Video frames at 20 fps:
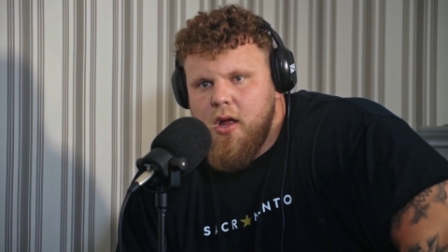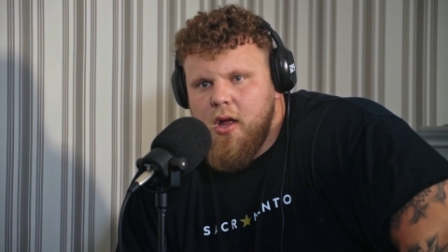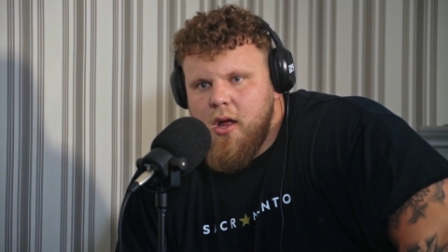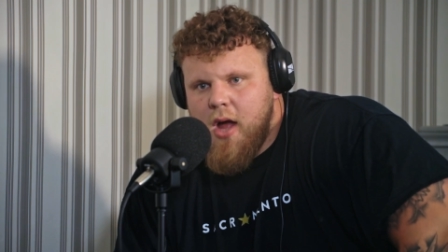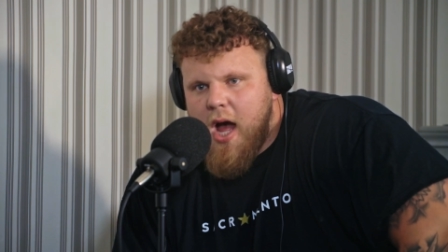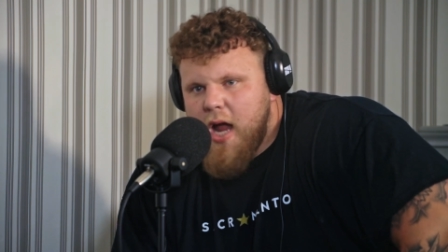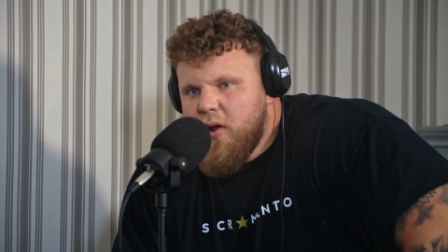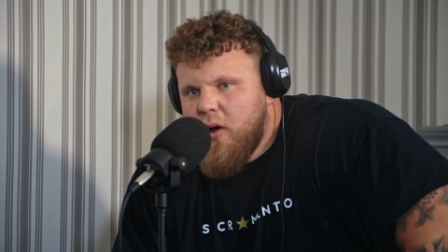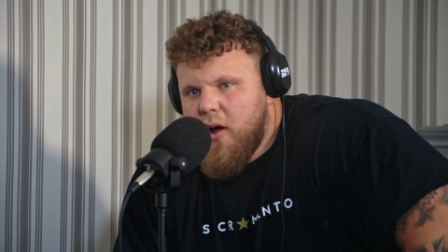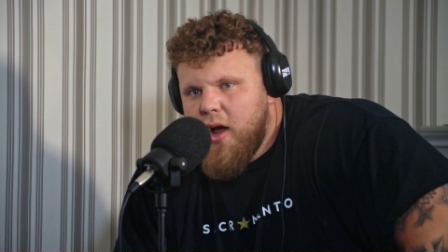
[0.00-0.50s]

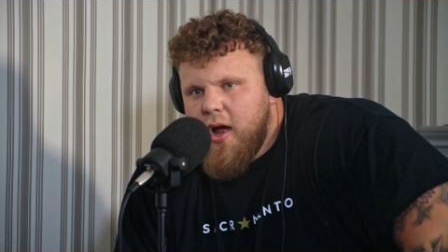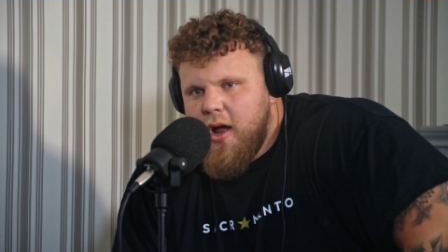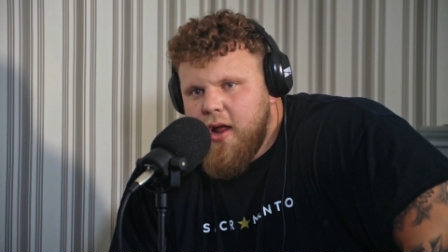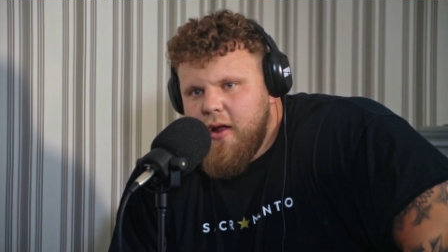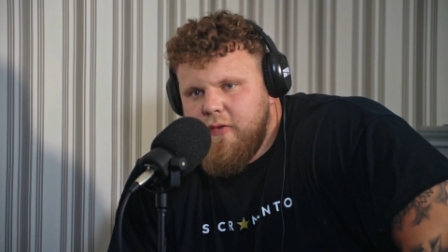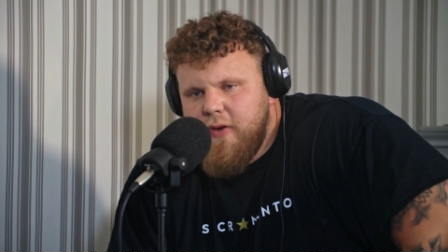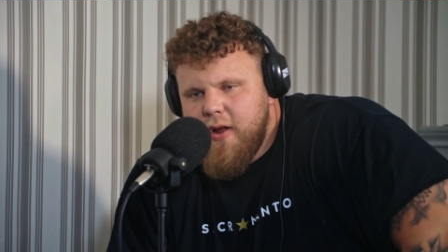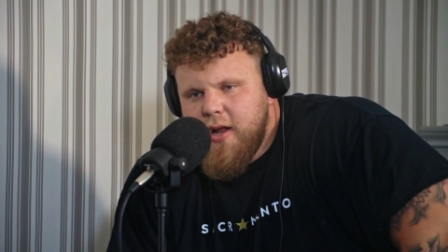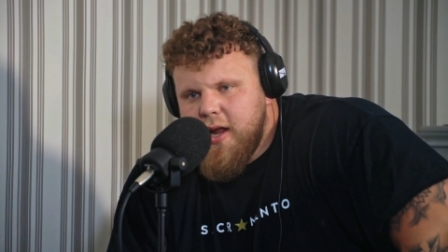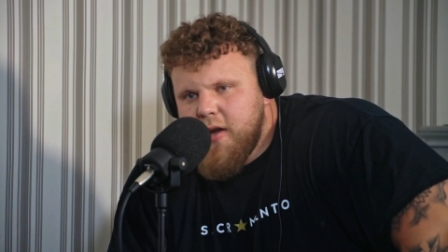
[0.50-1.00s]
I
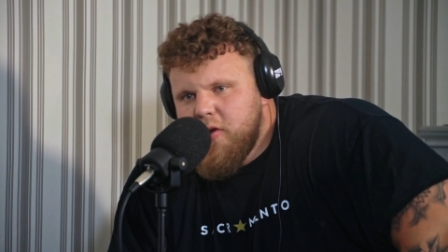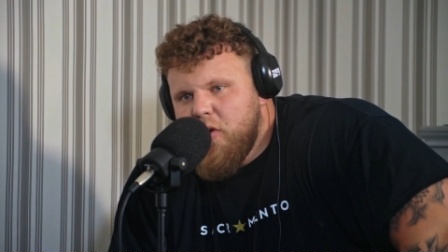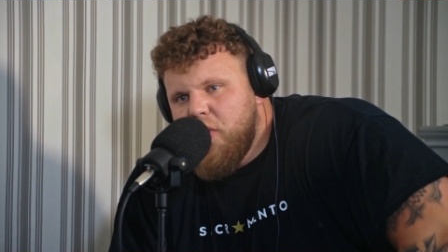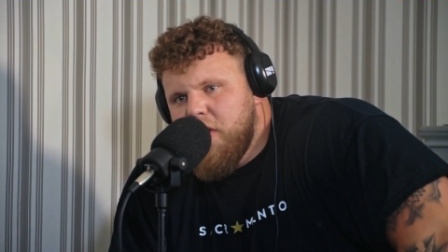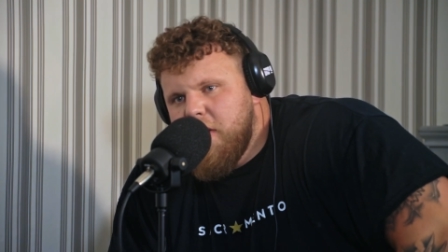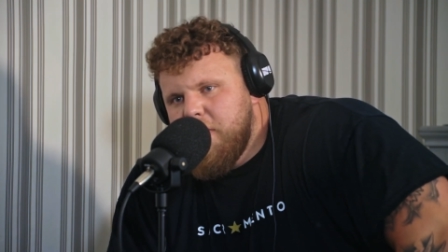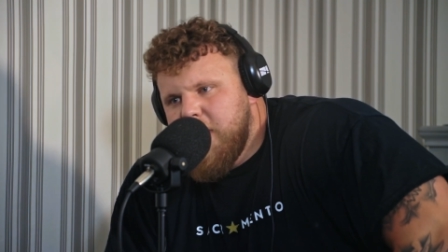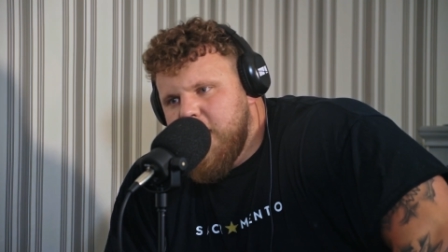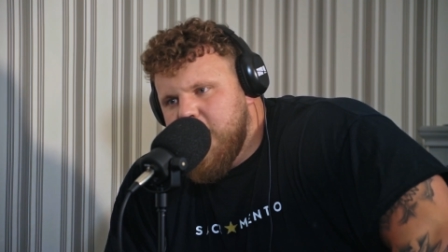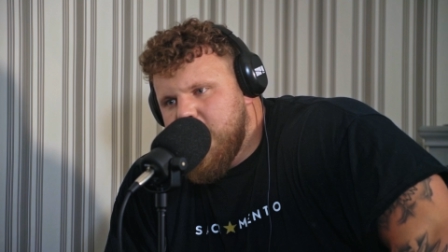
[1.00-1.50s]
don't
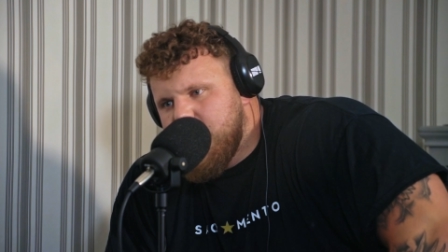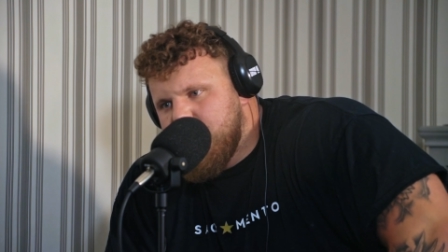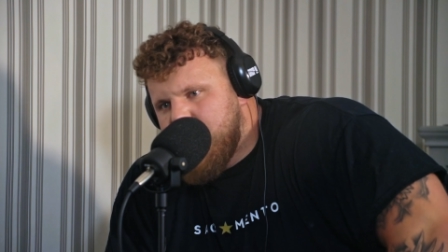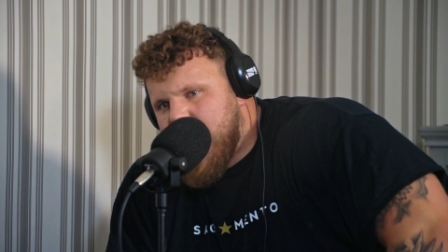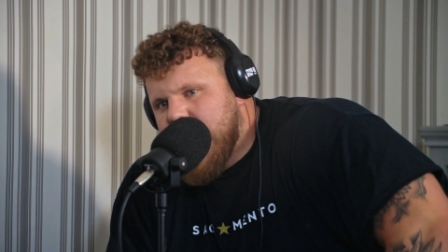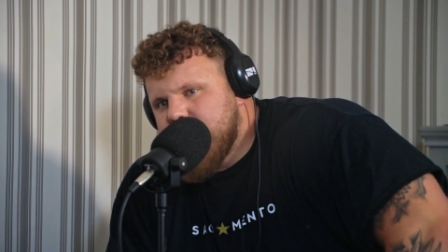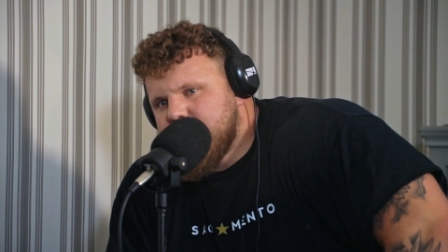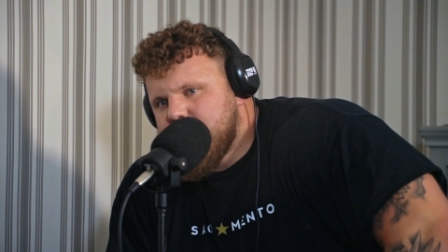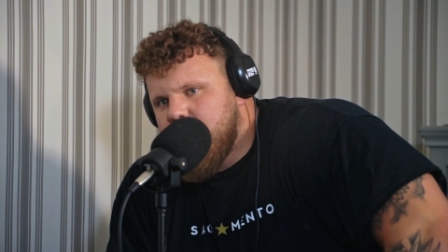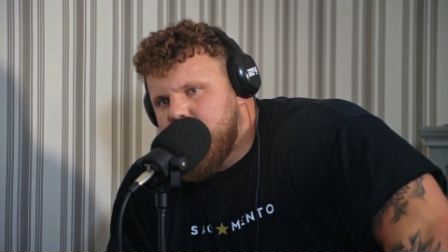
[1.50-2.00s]
want to be an
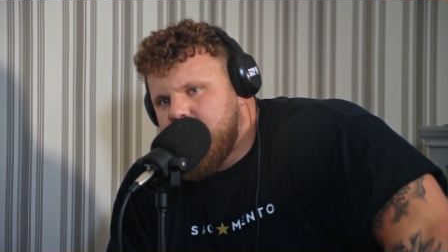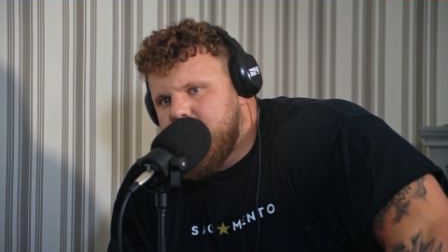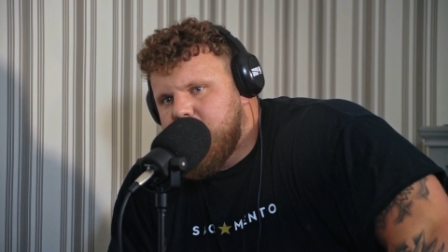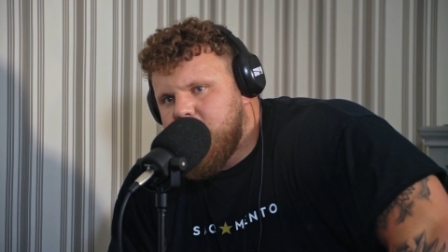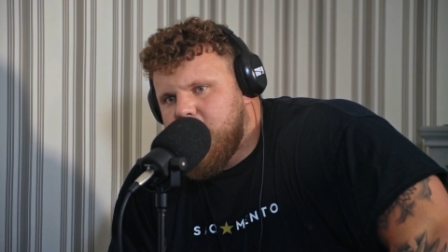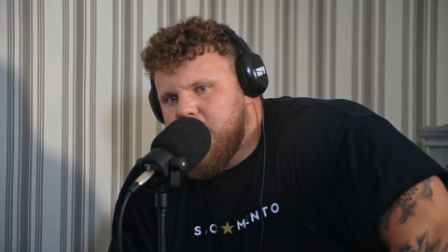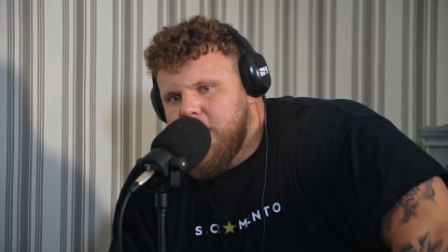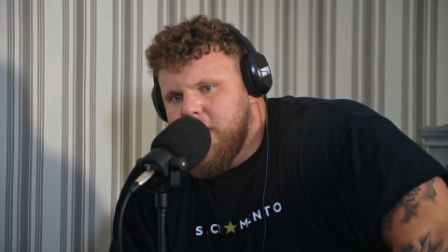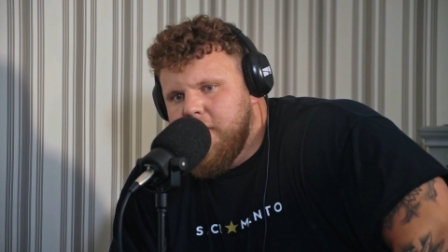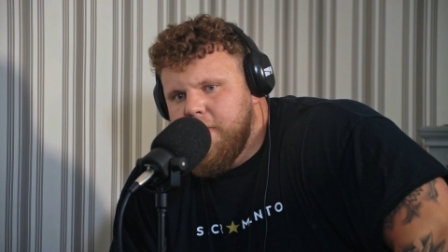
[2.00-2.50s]
ambassador
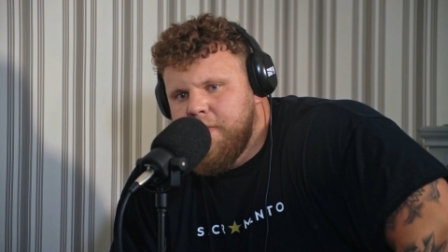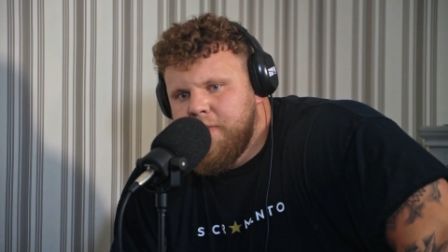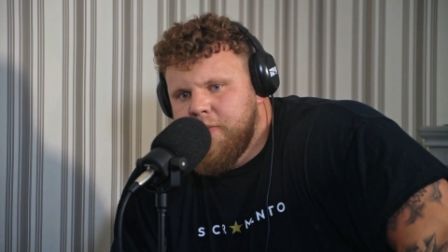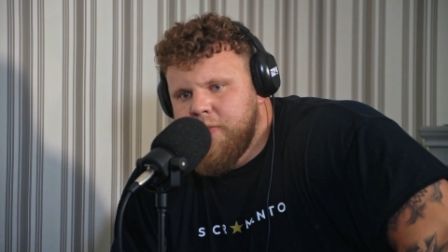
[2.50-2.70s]
for